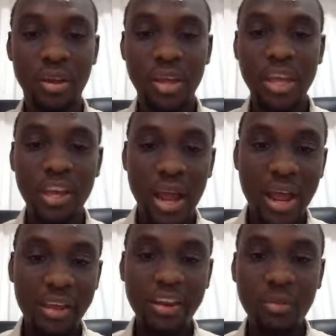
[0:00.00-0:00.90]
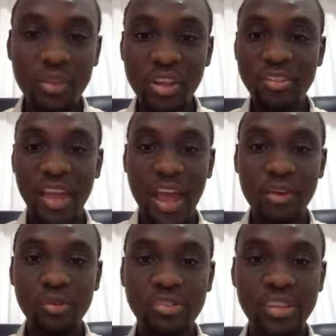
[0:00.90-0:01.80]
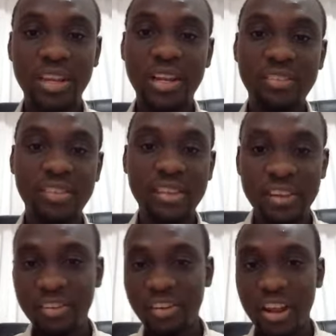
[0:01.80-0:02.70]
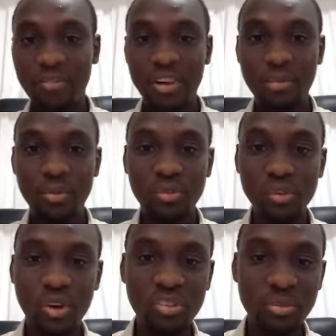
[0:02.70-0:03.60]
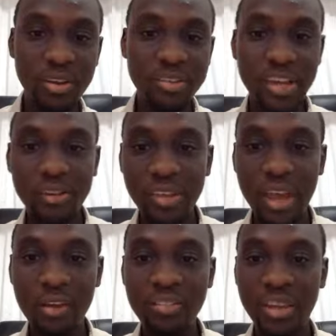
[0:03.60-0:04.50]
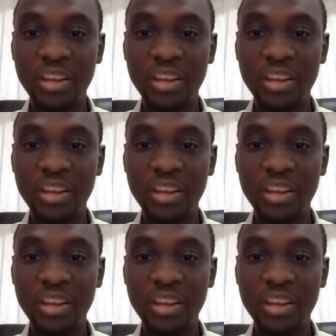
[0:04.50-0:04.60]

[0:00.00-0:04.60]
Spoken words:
AWS IoT Analytics now generally available. So customers can use IoT